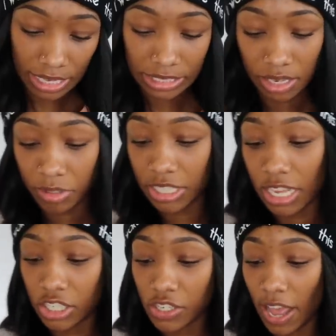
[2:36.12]
Next subject
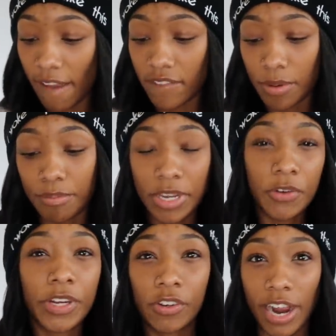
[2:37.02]
says you have
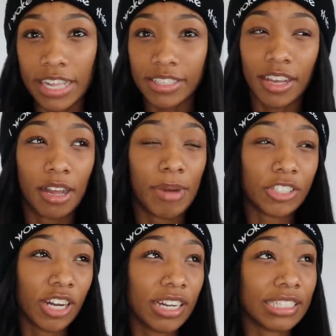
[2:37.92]
many regrets. Um,
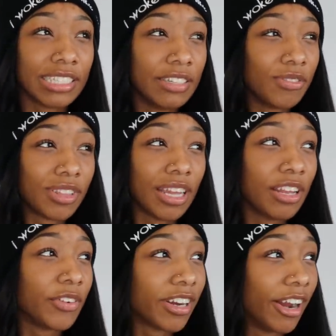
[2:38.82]
I try not to live with
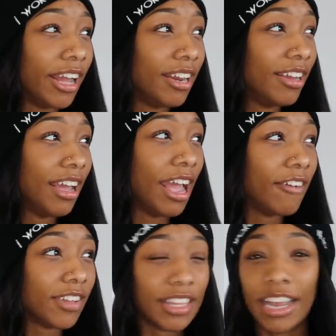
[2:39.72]
any regret.
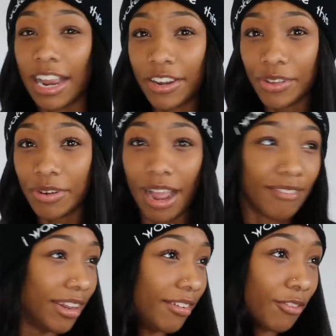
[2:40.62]
Everything I do,
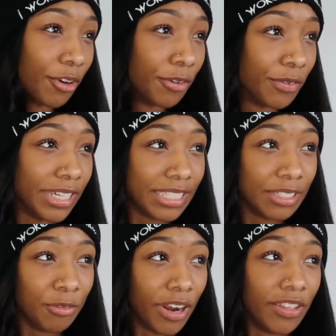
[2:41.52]
I did it for a
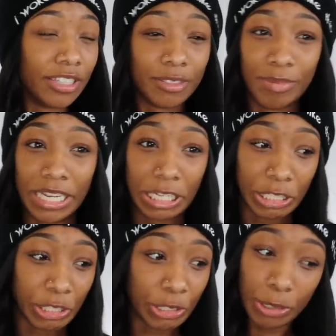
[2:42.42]
reason, whether it's being a
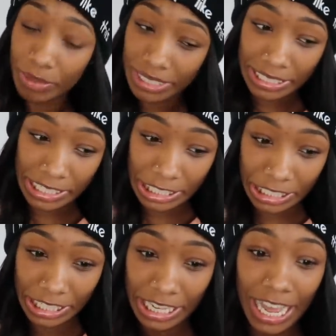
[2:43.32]
stupid
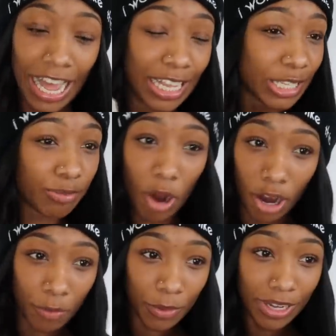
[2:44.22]
decision, a
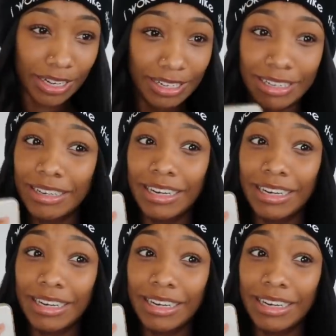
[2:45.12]
smart one,